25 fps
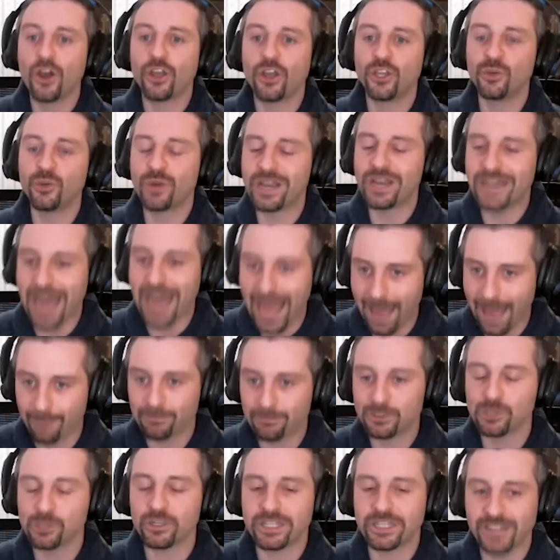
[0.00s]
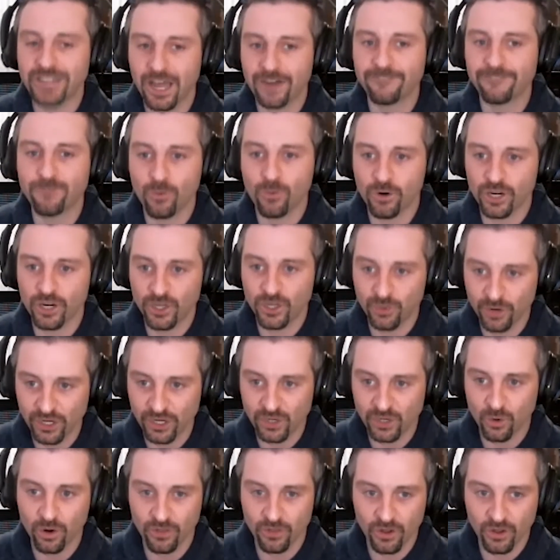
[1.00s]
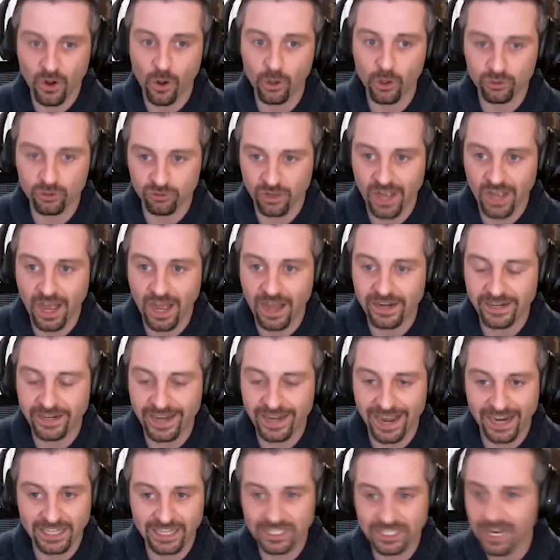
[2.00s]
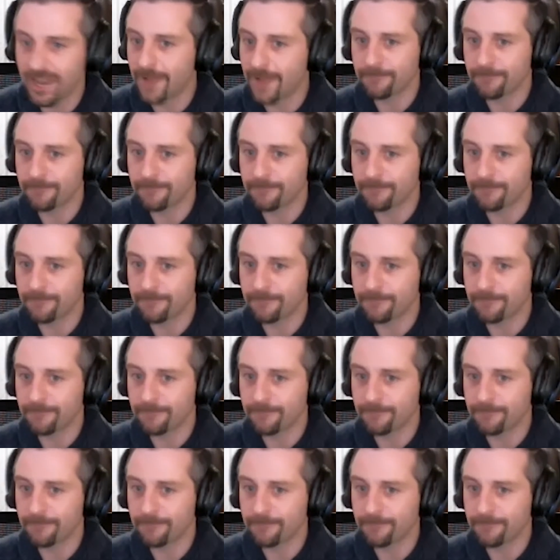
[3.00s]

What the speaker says: you can absolutely not afford to ignore the cultural context.